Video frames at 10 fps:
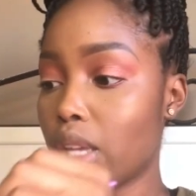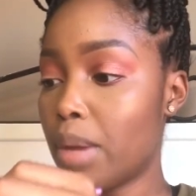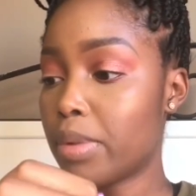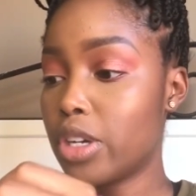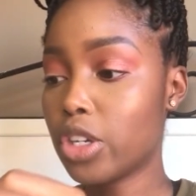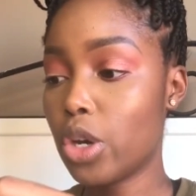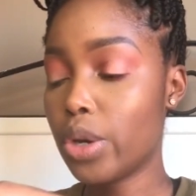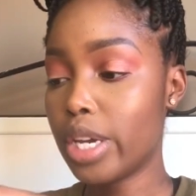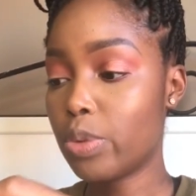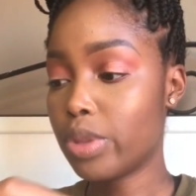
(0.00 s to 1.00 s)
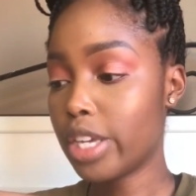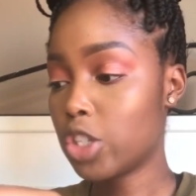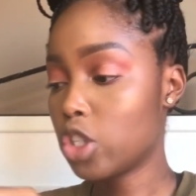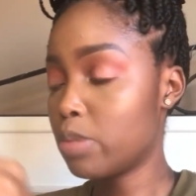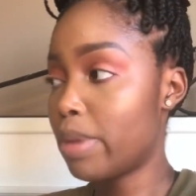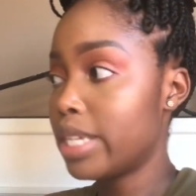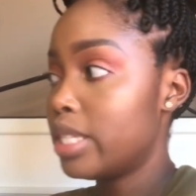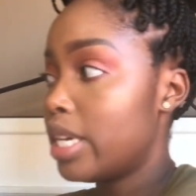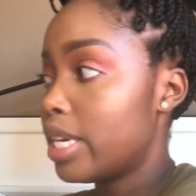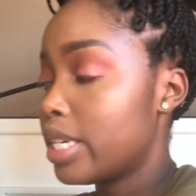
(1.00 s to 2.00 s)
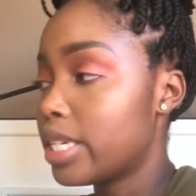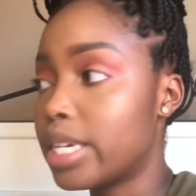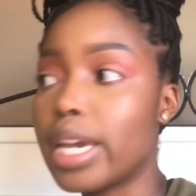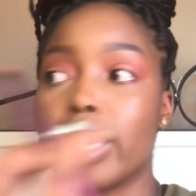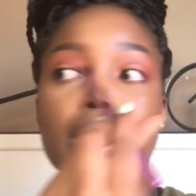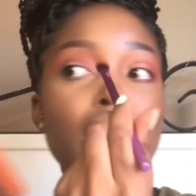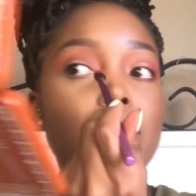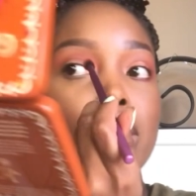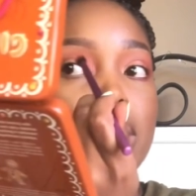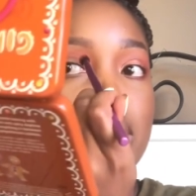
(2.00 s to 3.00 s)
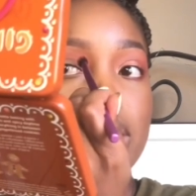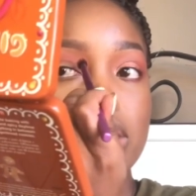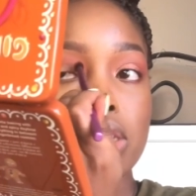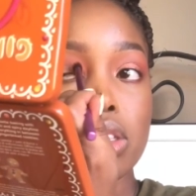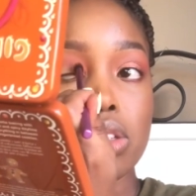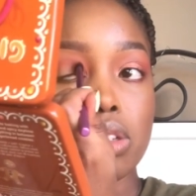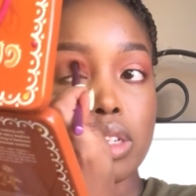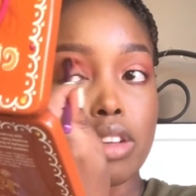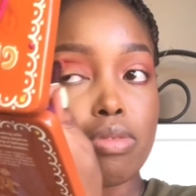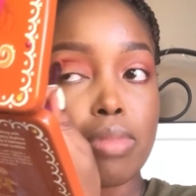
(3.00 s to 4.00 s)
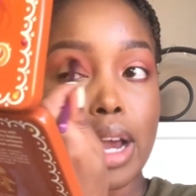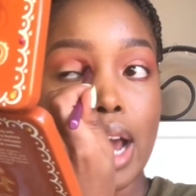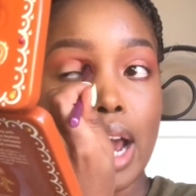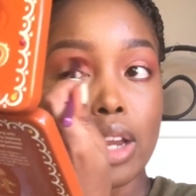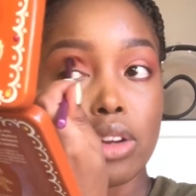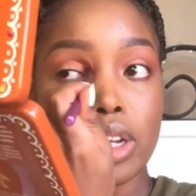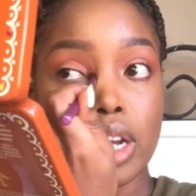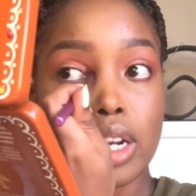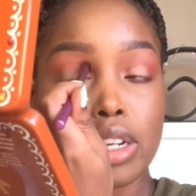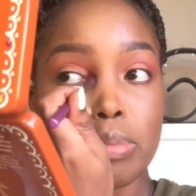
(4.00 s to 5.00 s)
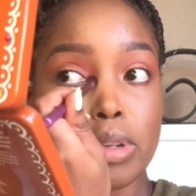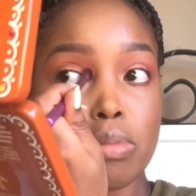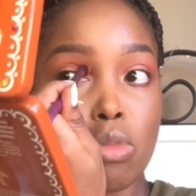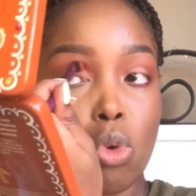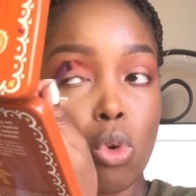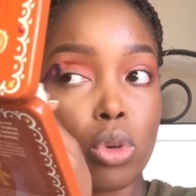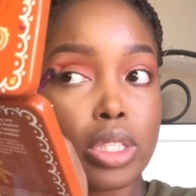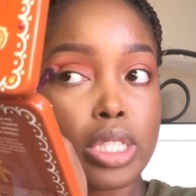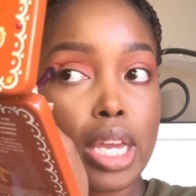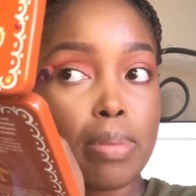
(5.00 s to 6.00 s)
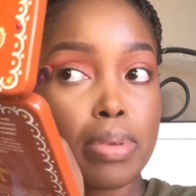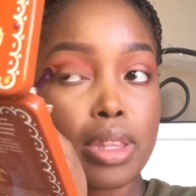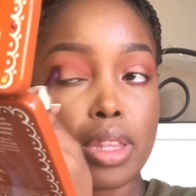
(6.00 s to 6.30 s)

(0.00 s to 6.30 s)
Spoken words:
going to go in with Extra Spicy again, just to give my eye look a little bit more depth.